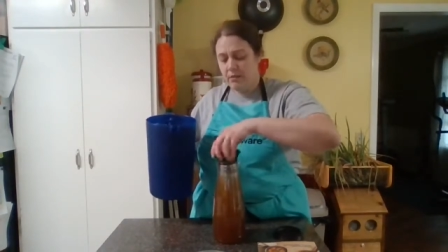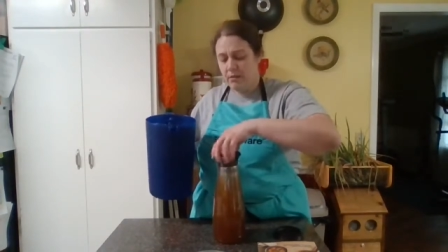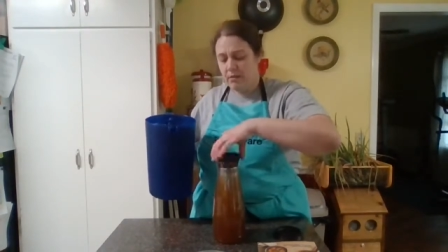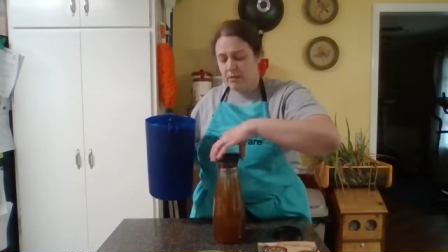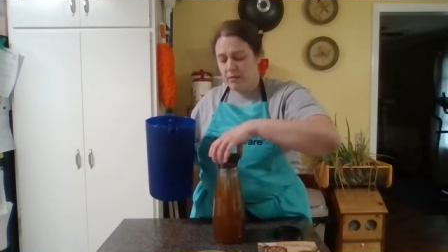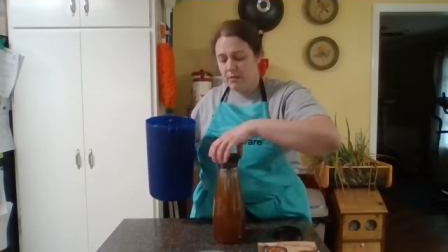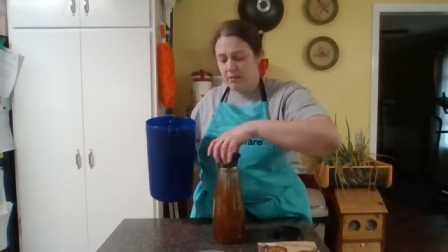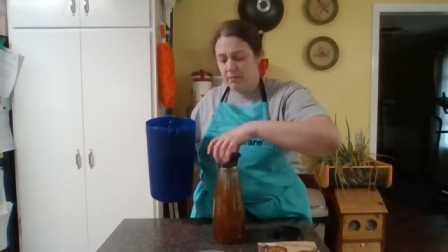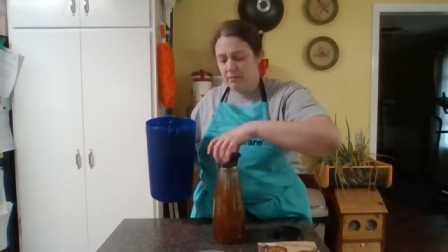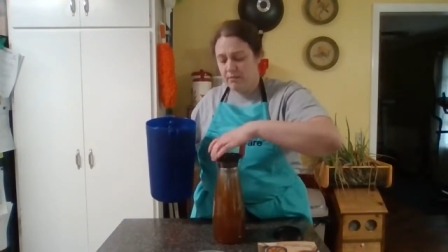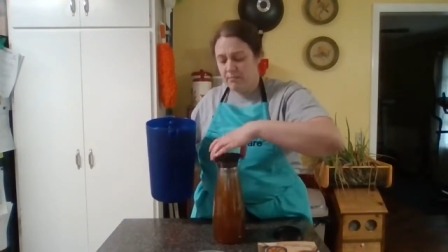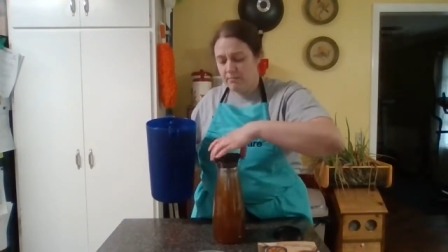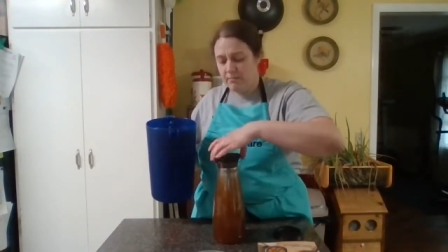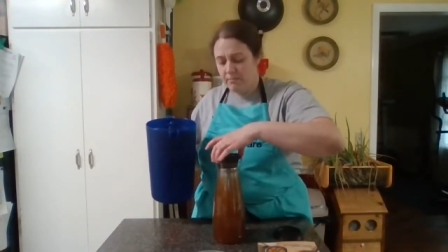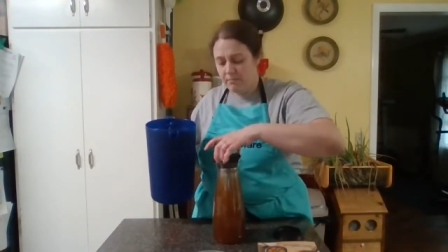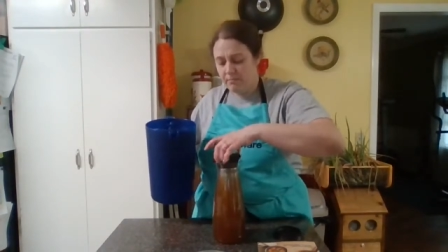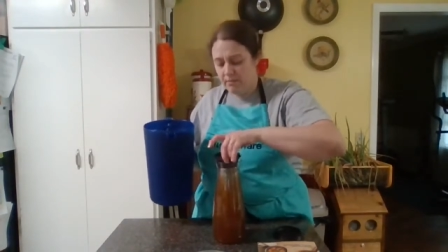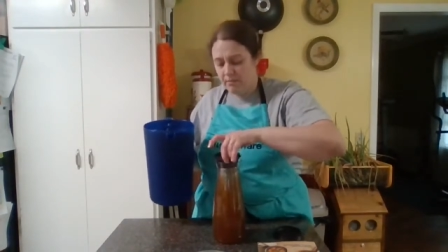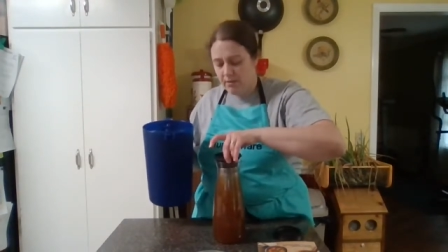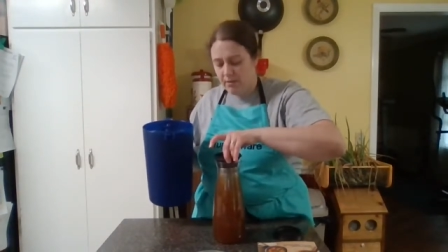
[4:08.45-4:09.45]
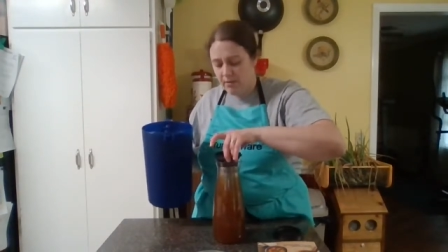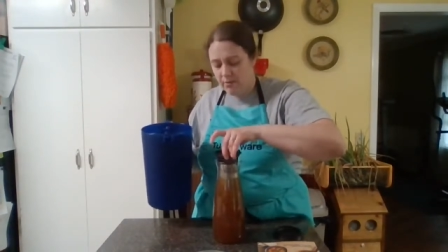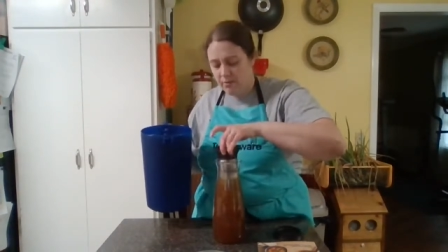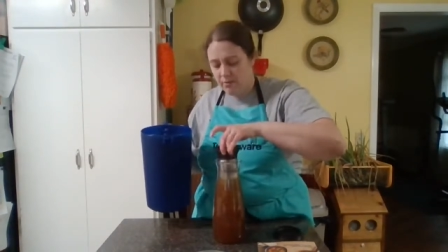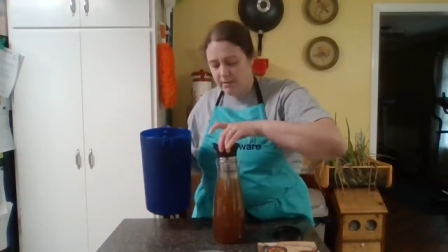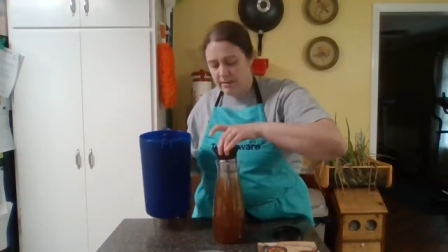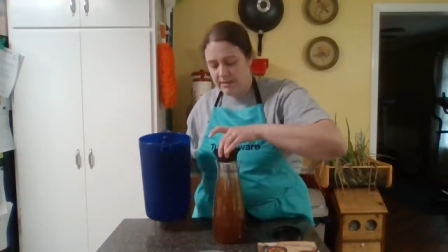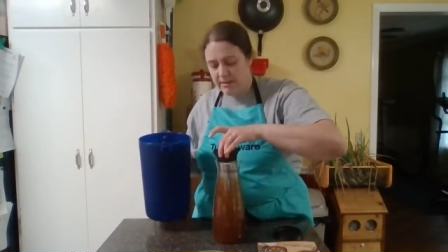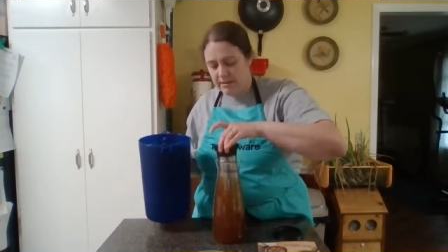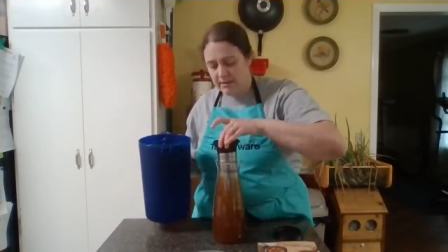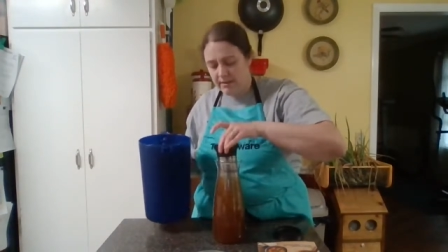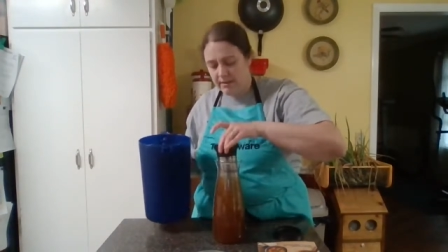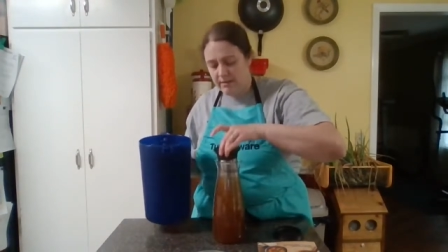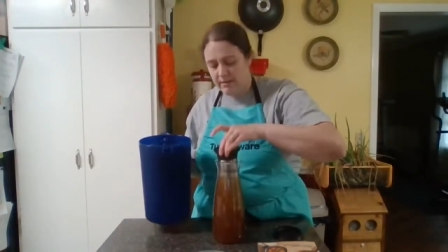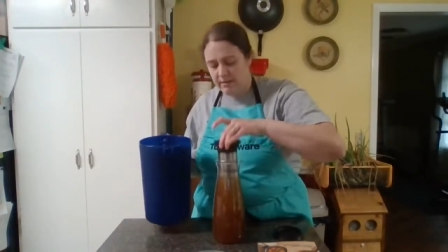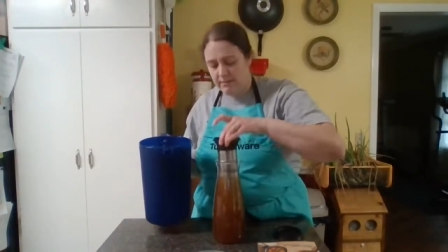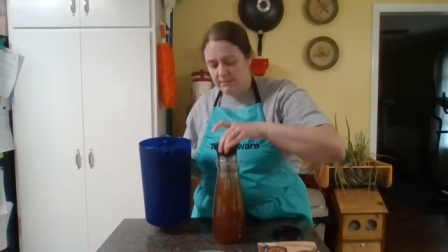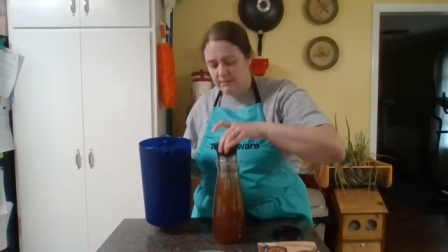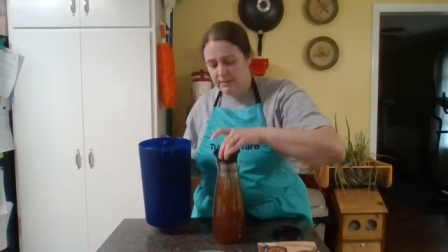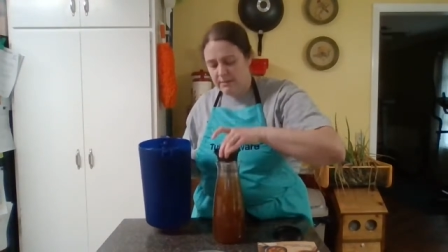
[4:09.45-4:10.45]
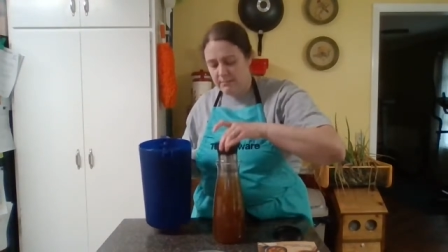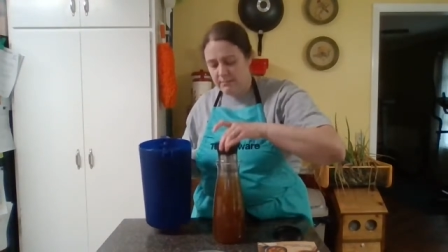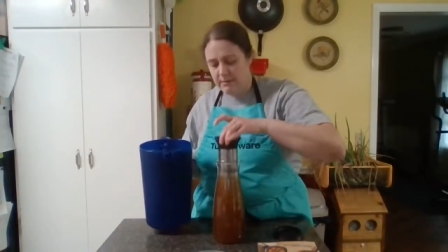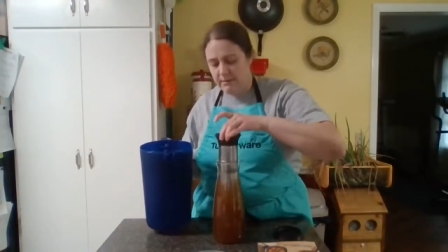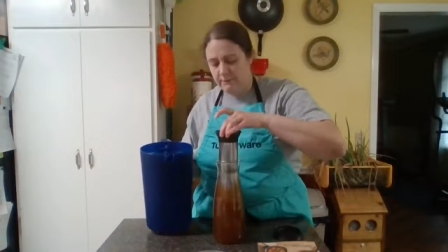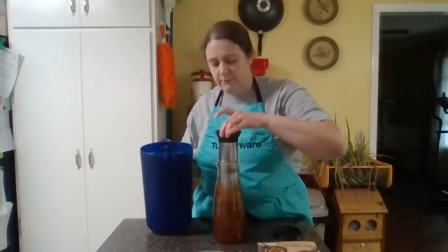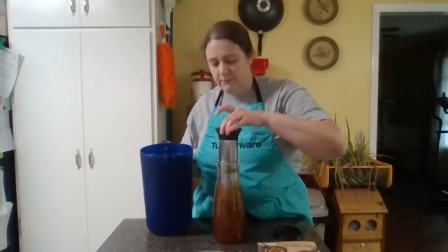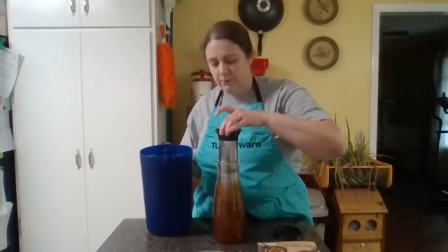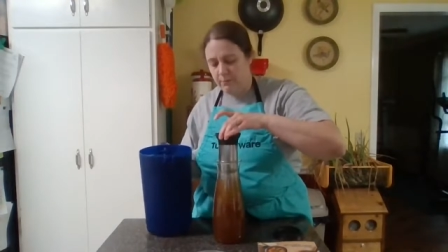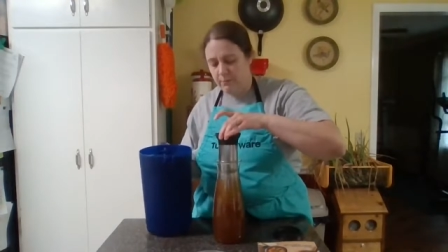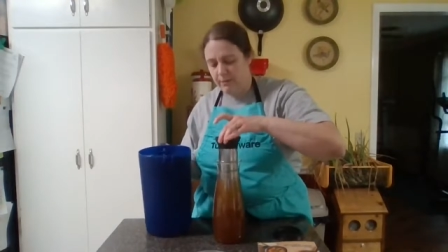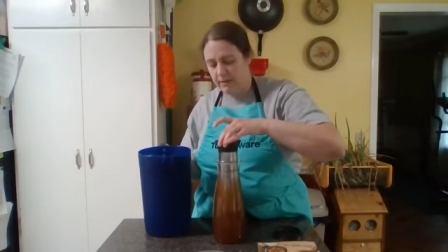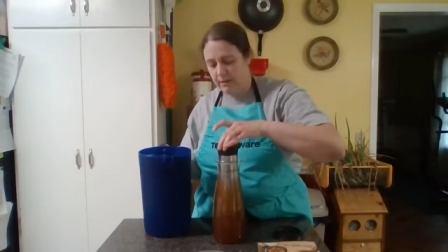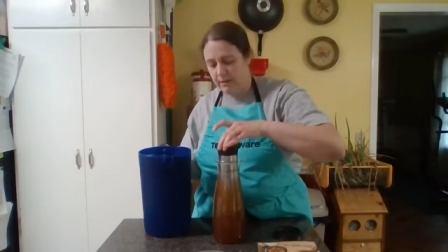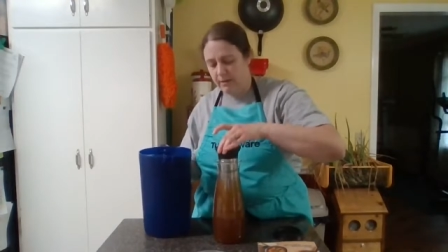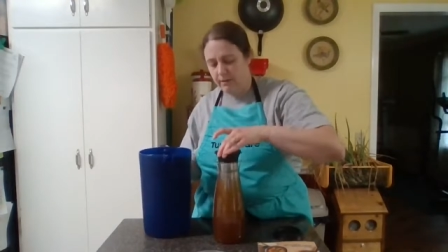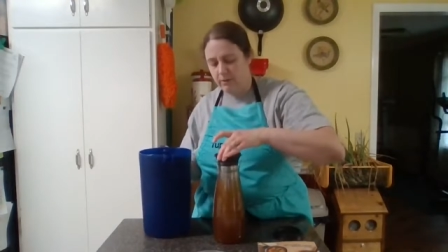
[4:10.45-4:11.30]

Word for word: Um, otherwise, it kind of seems to form like a